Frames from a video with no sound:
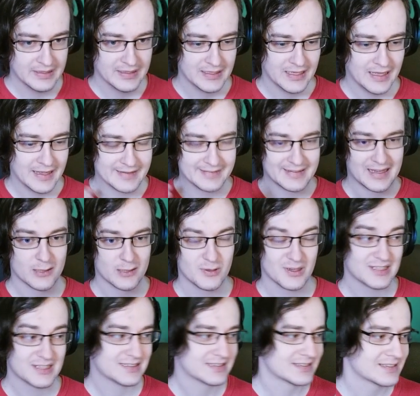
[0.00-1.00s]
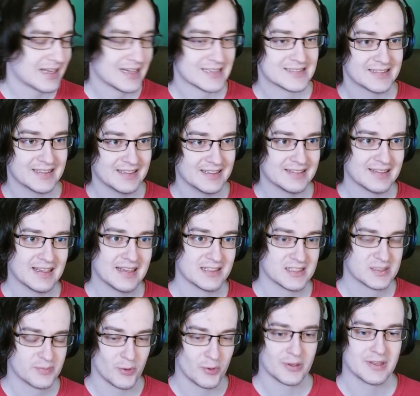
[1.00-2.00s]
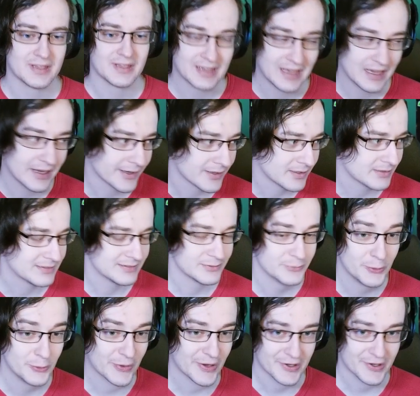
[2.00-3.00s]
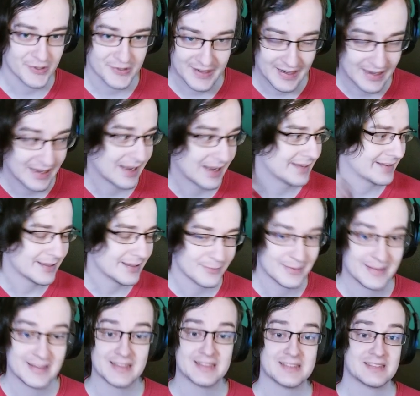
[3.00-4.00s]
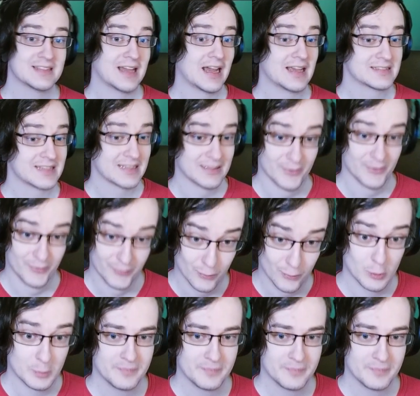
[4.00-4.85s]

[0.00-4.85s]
And now we are just casting it and it's proccing our nourish and everything is nice and full.